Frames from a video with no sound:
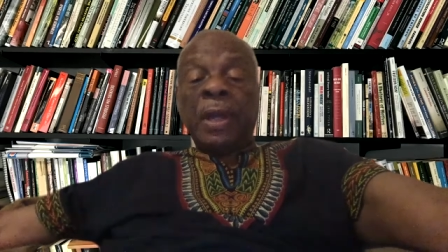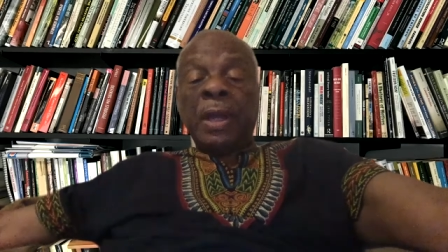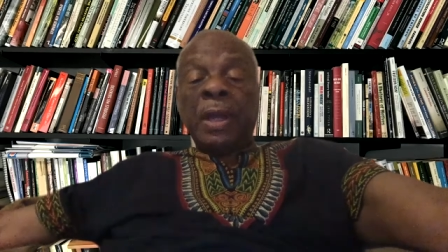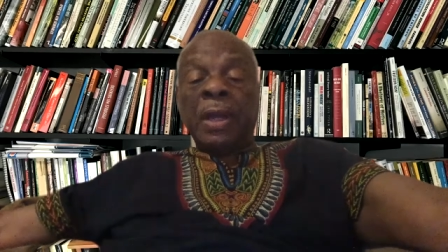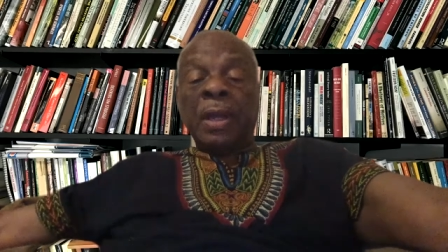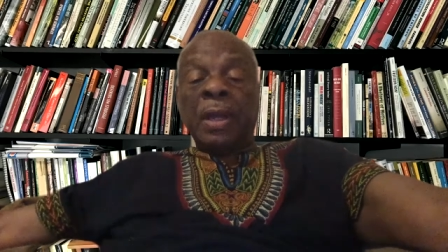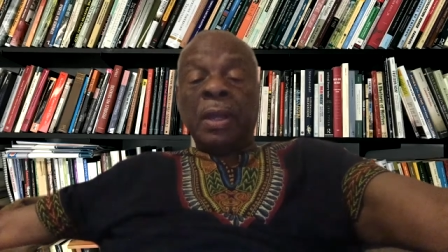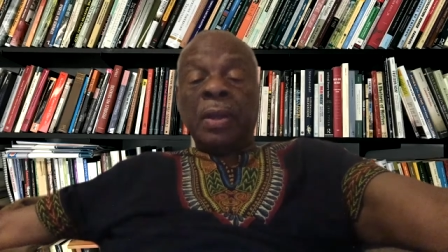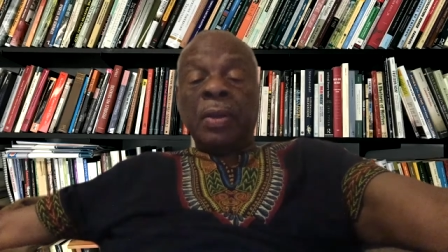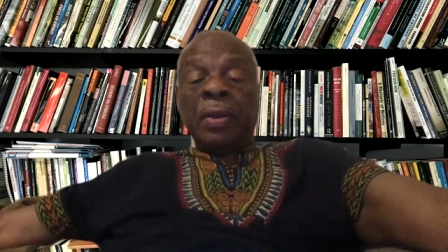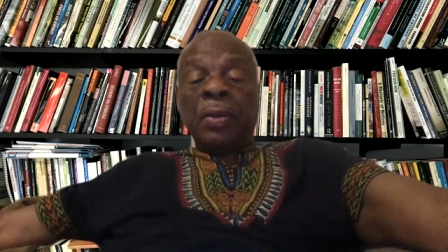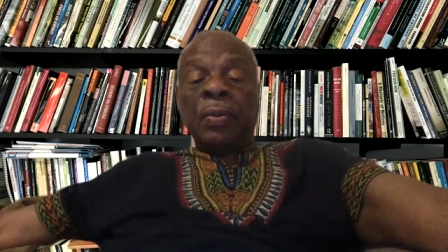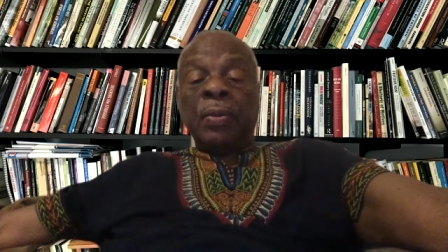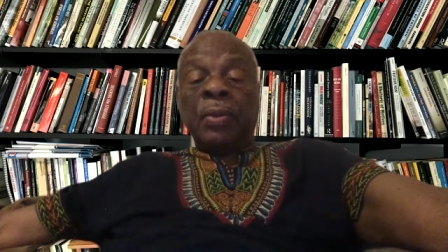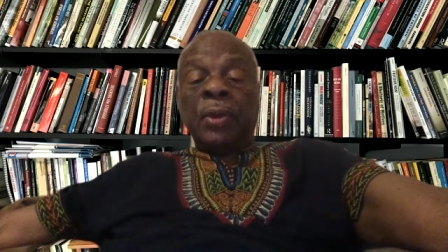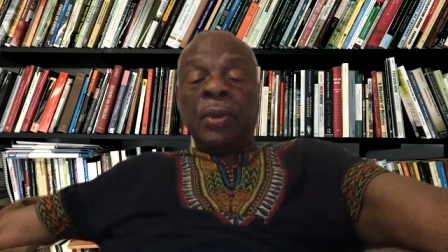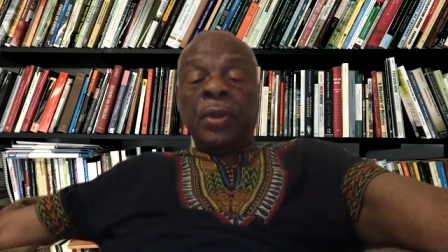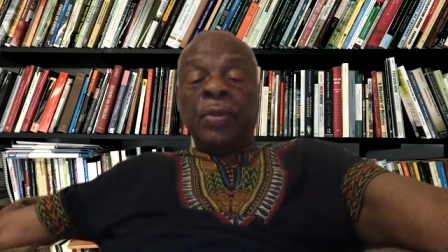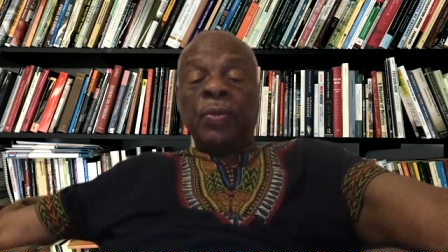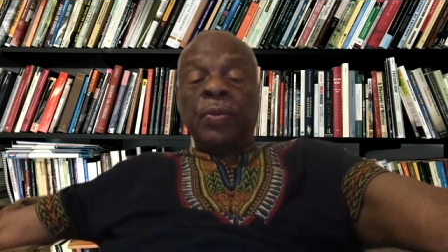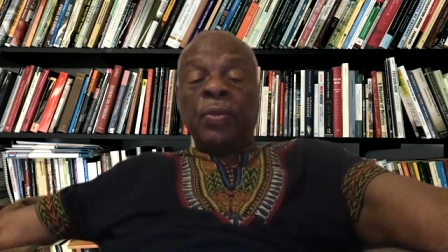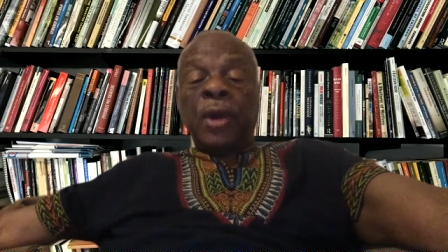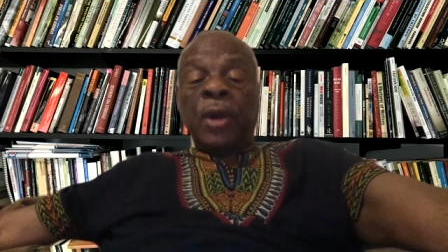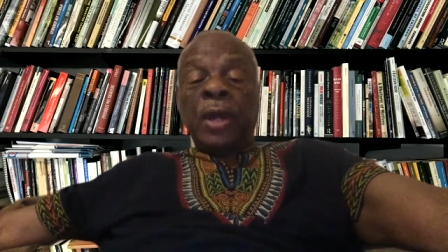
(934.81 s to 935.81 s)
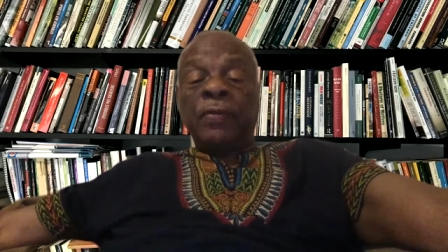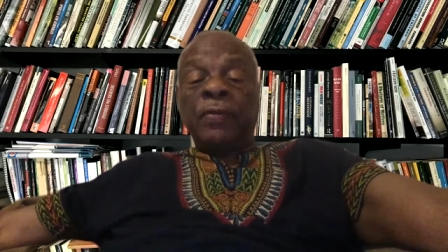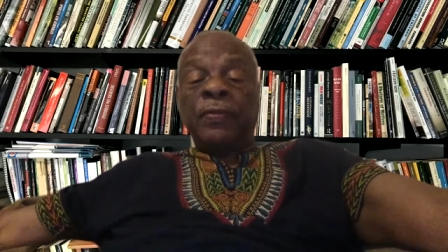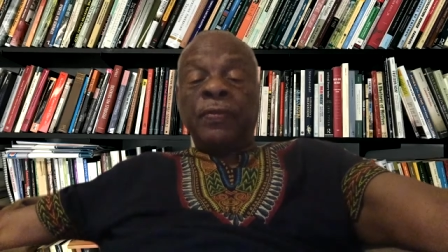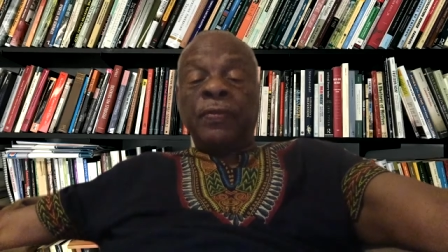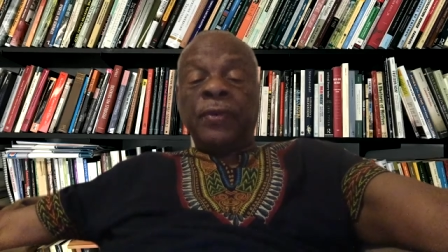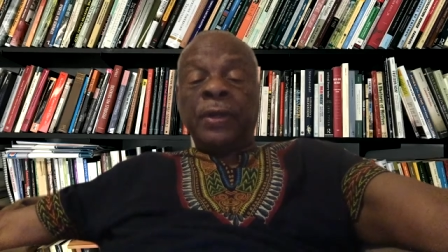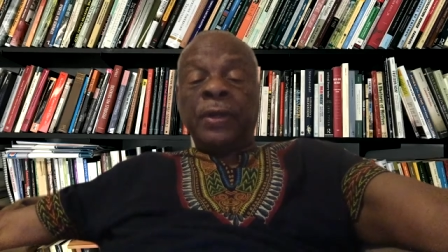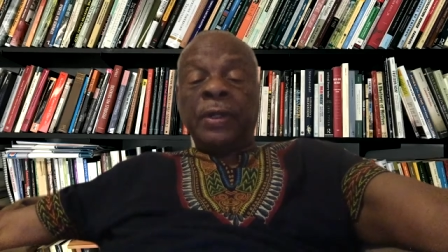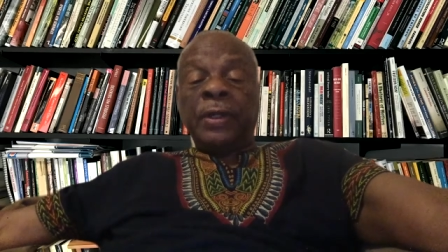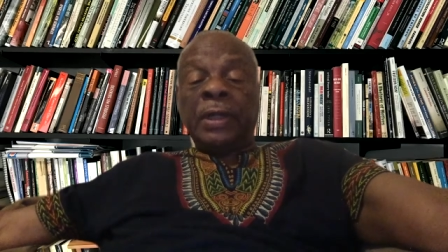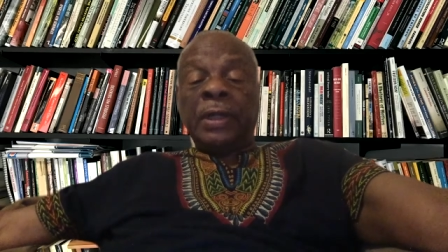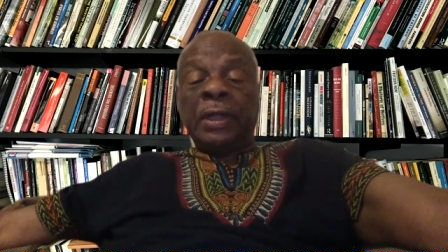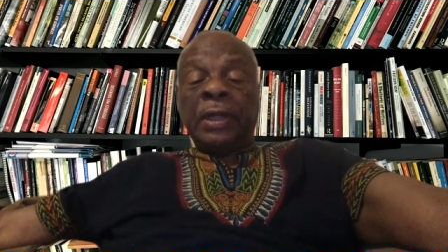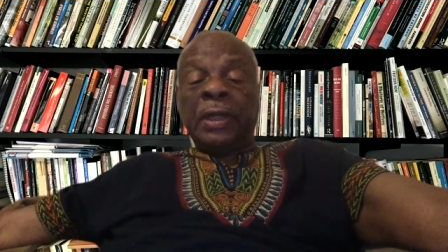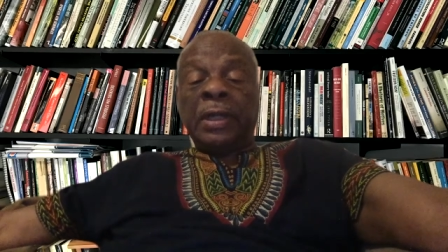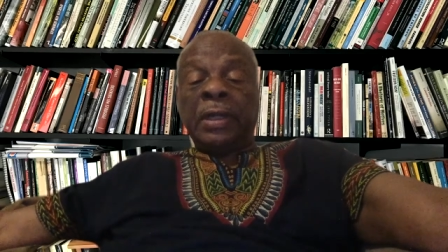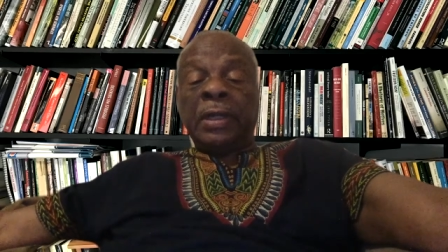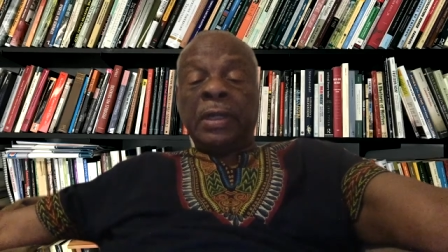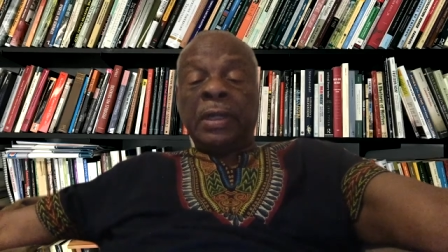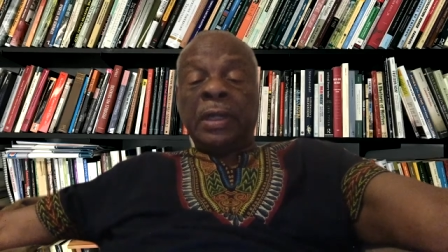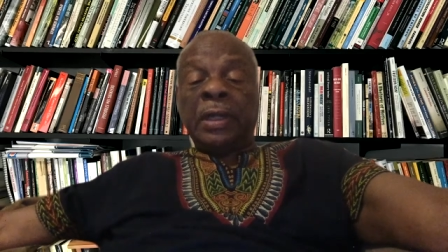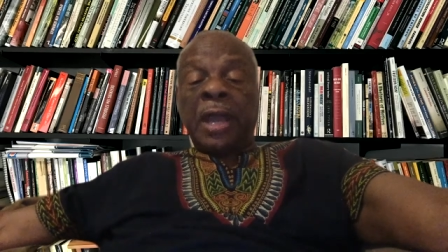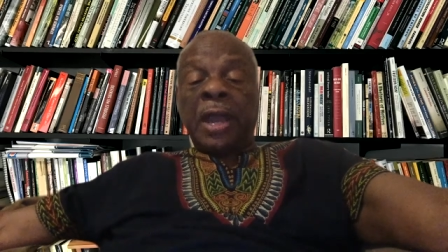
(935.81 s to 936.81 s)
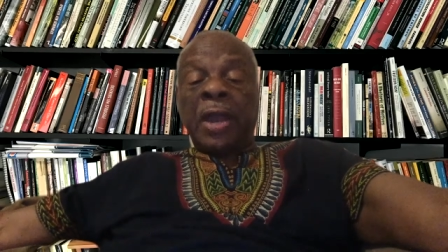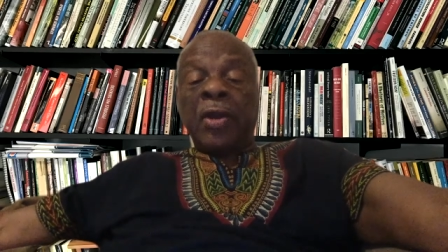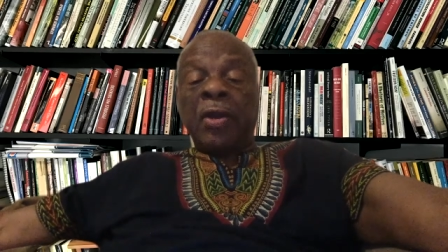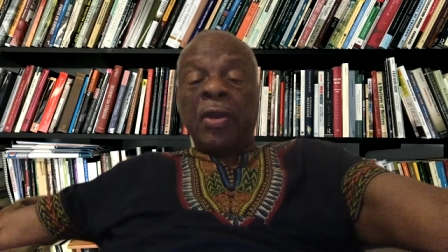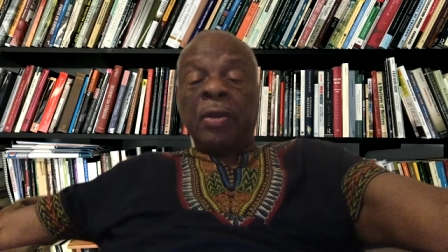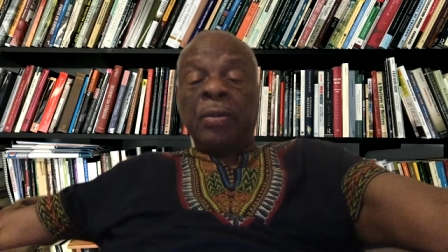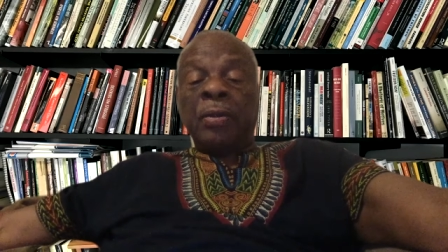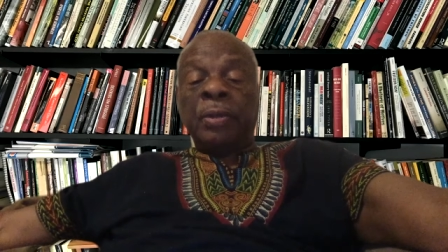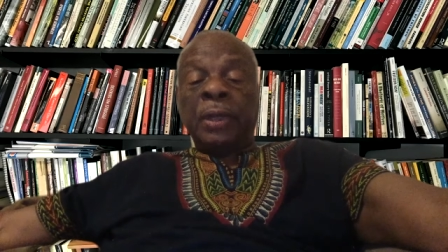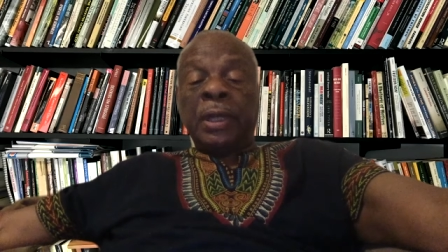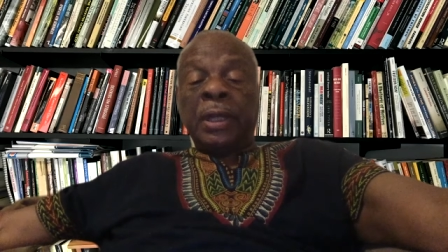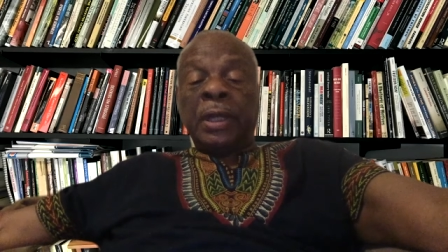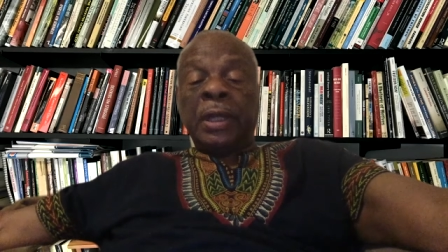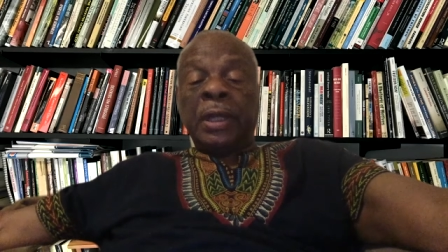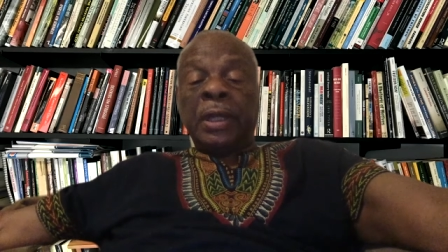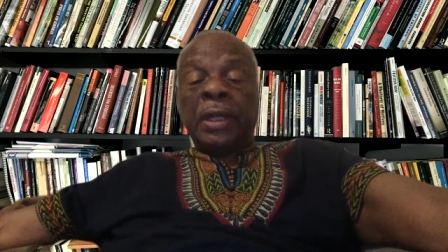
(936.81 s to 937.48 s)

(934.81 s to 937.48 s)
with one foot in the Arab League and